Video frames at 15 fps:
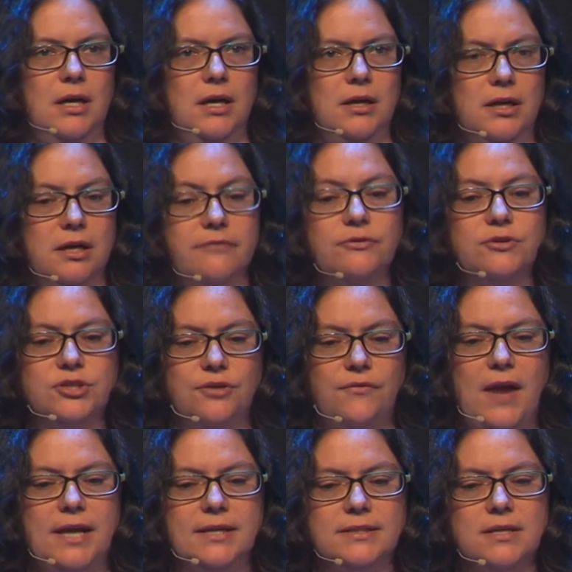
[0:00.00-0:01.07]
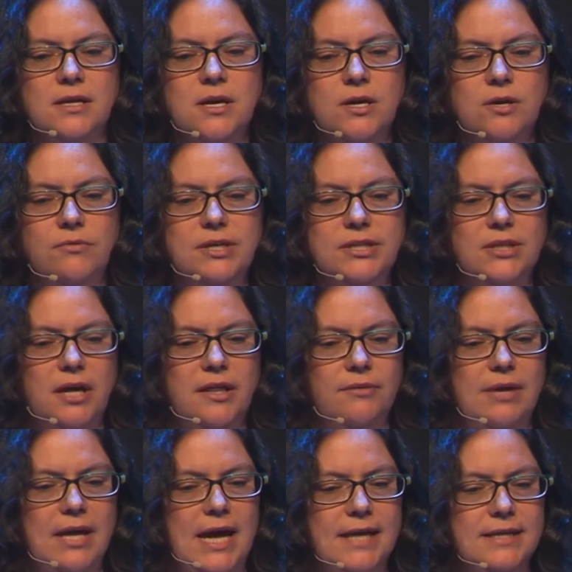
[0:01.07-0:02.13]
conversion rates, we saw that
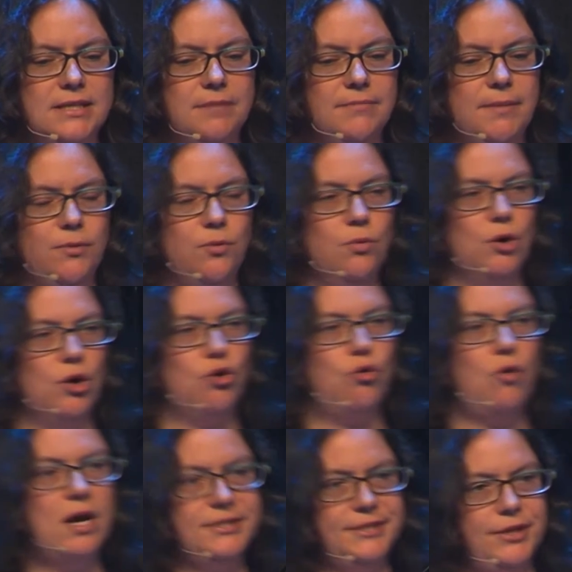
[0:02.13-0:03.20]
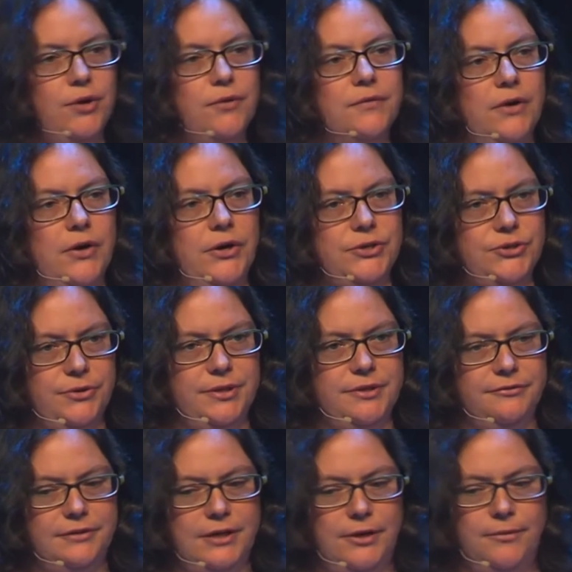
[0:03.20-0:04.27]
we had some people who were crossing over during the
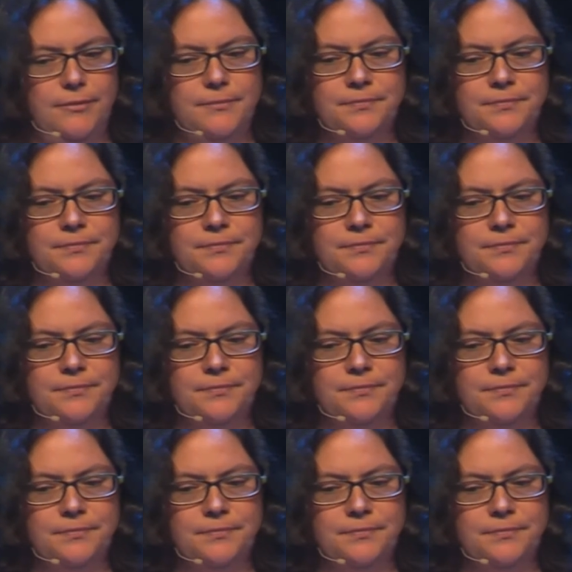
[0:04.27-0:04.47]
flow.